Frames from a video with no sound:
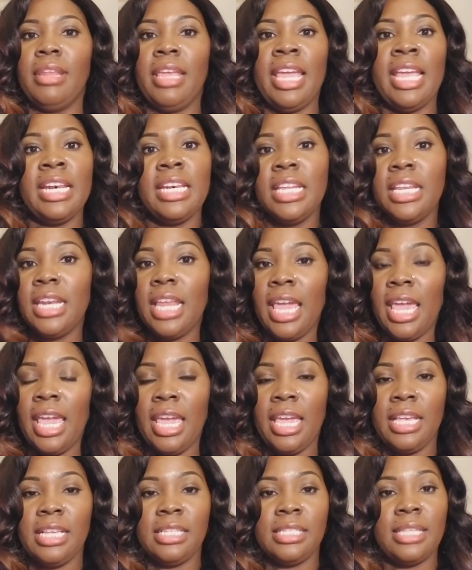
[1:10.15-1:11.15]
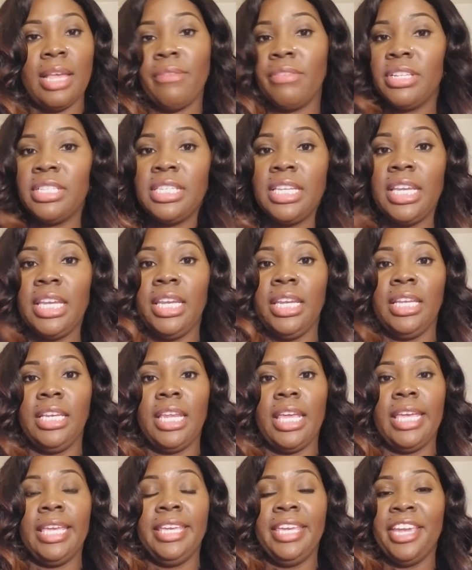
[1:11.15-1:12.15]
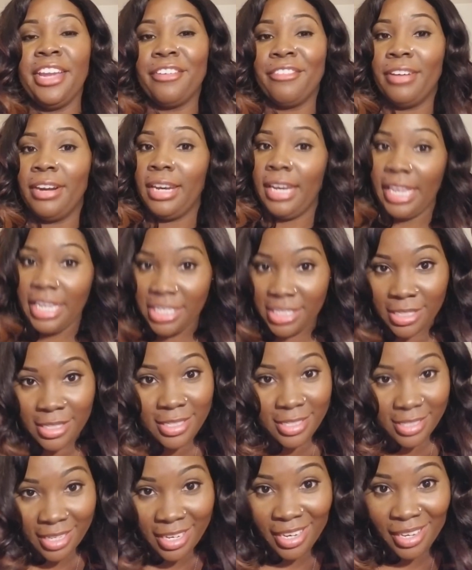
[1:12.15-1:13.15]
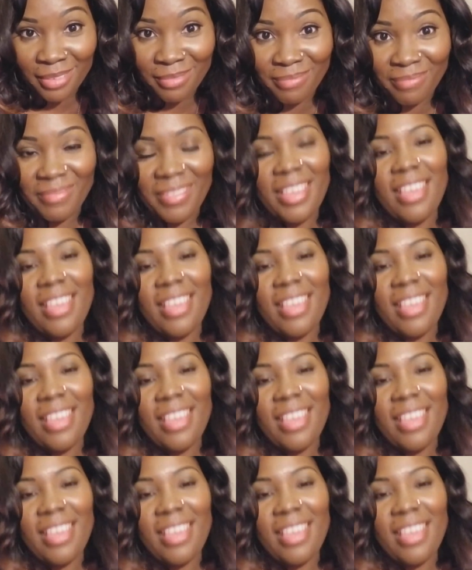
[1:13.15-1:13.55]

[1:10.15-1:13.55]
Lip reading: ended a 17-year relationship